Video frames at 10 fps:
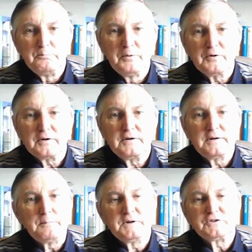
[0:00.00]
Book
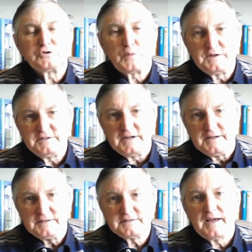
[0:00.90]
number
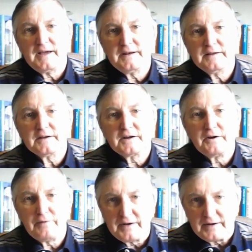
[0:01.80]
28, Anna
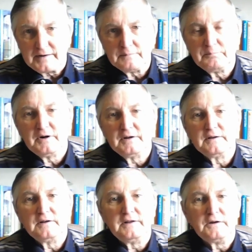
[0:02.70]
Karenina by
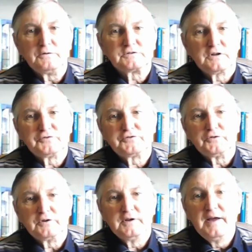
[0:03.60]
Leo
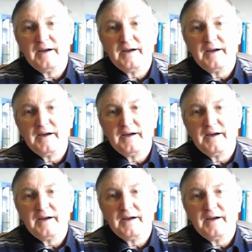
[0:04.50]
Tolstoy.